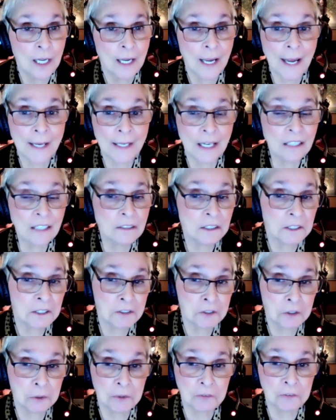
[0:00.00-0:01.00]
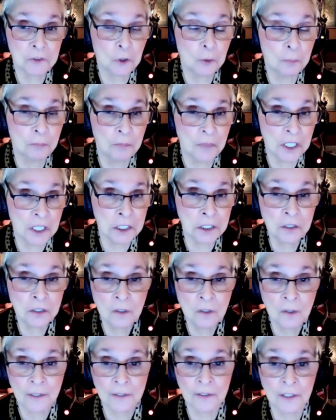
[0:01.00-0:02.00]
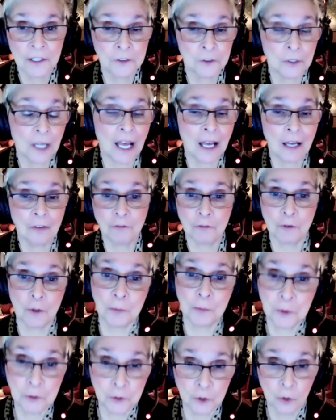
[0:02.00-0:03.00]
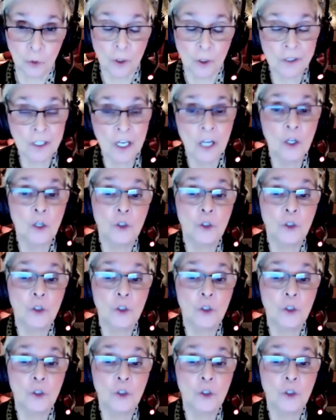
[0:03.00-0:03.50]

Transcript: And I'll tell you, if you're me and I'm from New York,